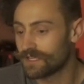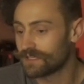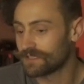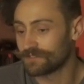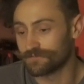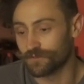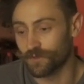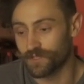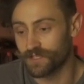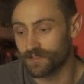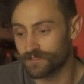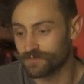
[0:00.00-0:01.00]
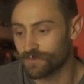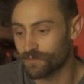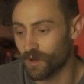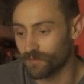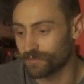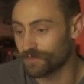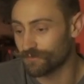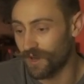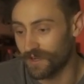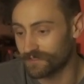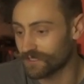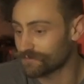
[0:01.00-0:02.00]
In 4 years, we probably
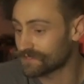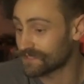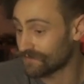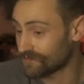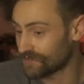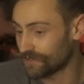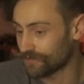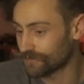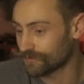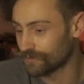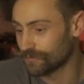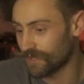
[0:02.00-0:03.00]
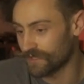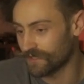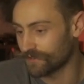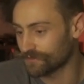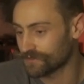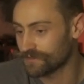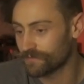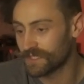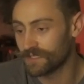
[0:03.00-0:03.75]
racked up 700 group hangouts.